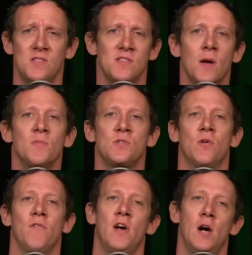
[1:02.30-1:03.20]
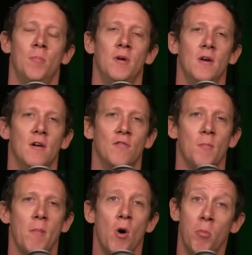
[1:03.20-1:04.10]
some sort of help from
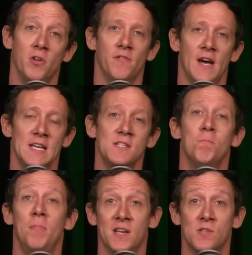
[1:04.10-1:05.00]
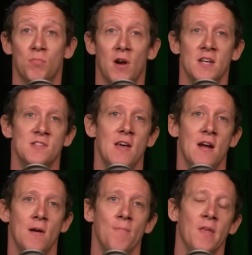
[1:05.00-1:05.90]
my mobile device. Big surprise
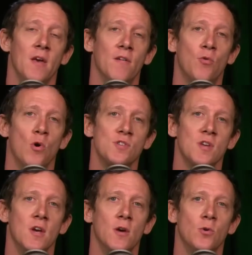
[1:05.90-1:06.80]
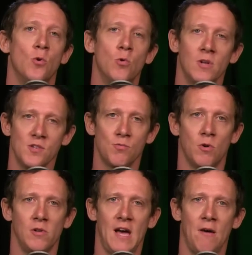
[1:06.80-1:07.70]
there. Of course, Google has
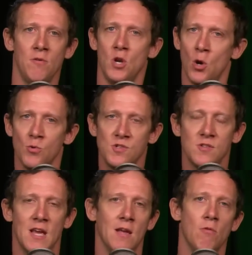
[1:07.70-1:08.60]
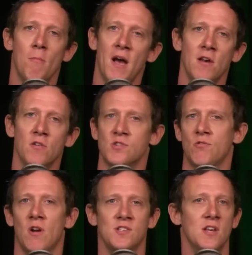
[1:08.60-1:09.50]
rolled out notes and reminders
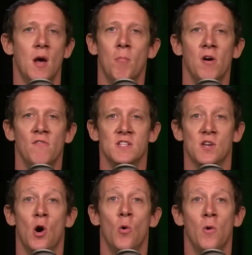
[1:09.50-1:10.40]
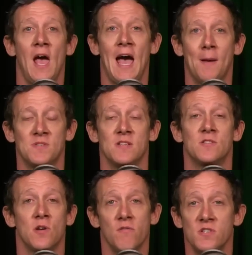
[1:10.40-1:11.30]
across a number of its own apps and
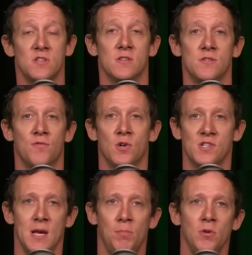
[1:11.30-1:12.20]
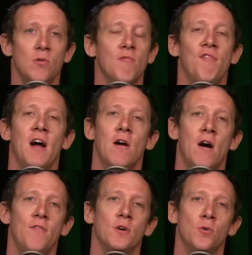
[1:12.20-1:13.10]
services. For example, you can fire
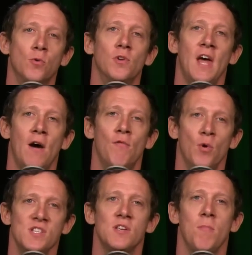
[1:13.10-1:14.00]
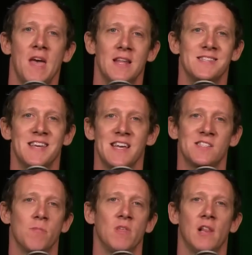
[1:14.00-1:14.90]
off a Google Now voice command saying
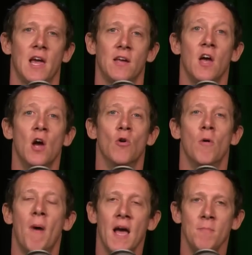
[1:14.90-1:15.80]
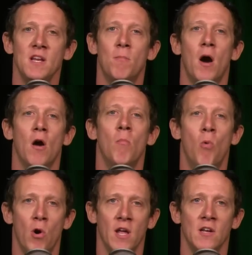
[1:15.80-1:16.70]
something like, "Remind me tomorrow
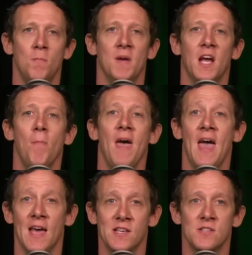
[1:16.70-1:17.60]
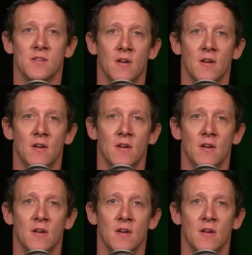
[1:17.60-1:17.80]
morning to pick up eggs,"